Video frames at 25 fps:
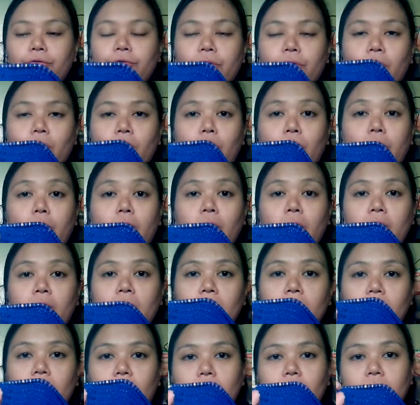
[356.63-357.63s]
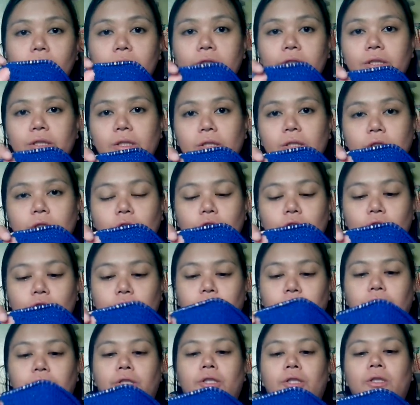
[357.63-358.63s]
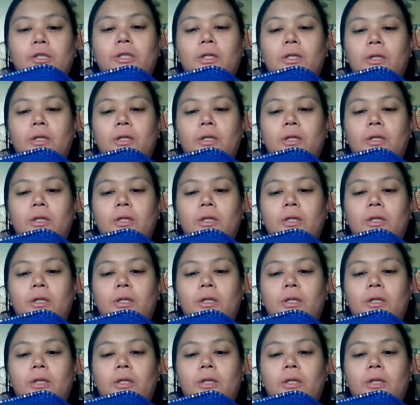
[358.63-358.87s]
4 garter stitch.